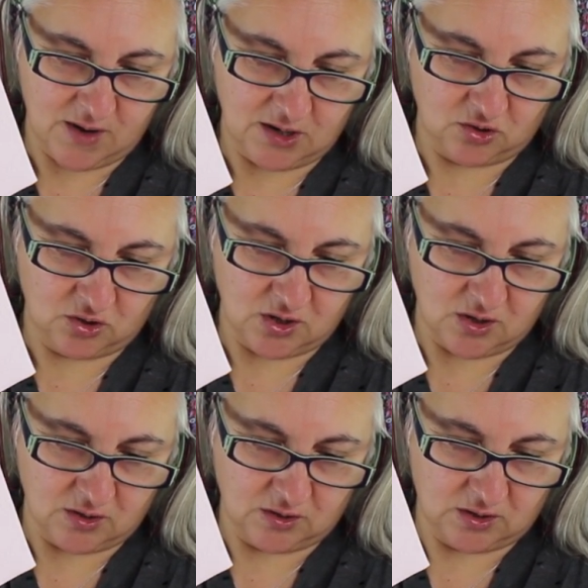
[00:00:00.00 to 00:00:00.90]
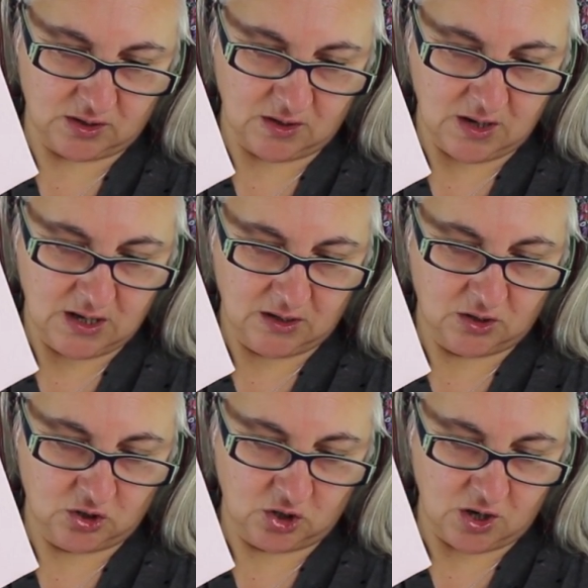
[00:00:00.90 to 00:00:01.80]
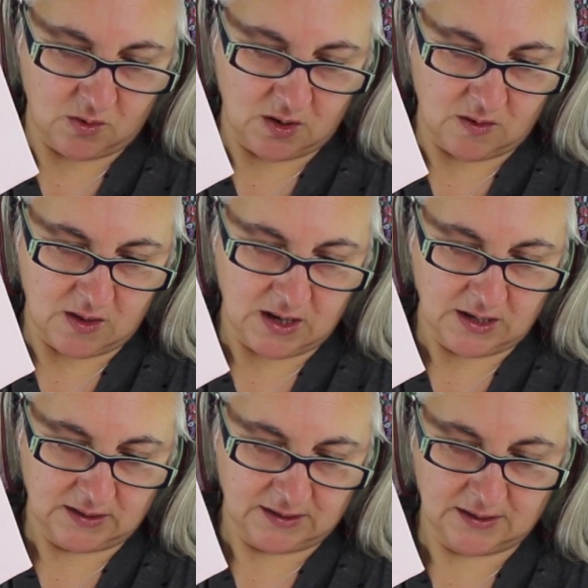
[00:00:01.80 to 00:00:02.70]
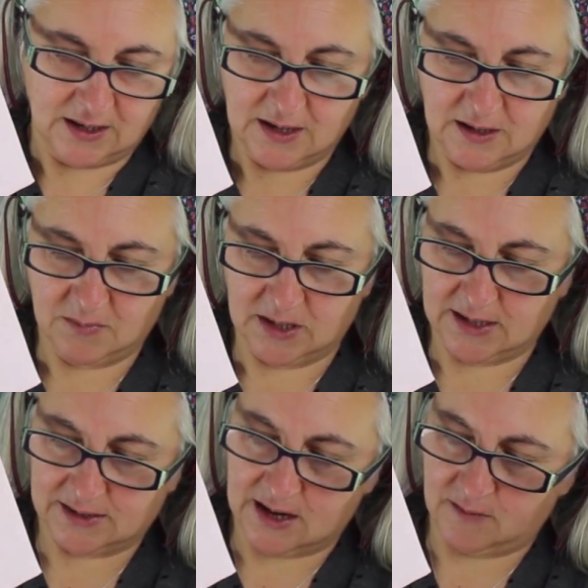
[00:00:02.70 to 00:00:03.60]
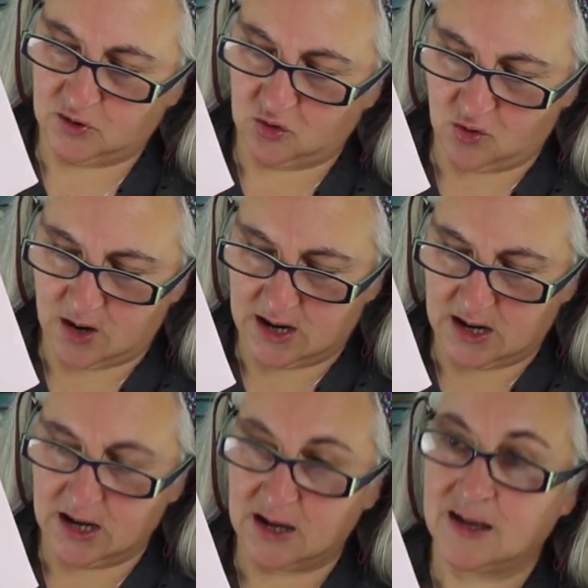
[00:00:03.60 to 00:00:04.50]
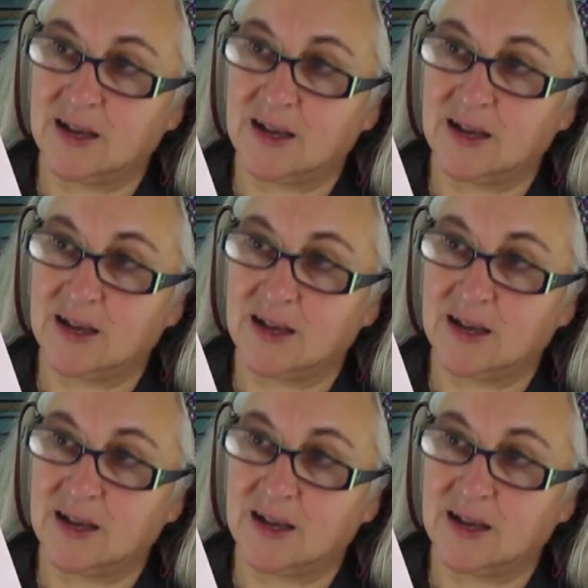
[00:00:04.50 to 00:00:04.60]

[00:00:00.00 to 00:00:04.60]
branch dart to show you this. Let's have a try.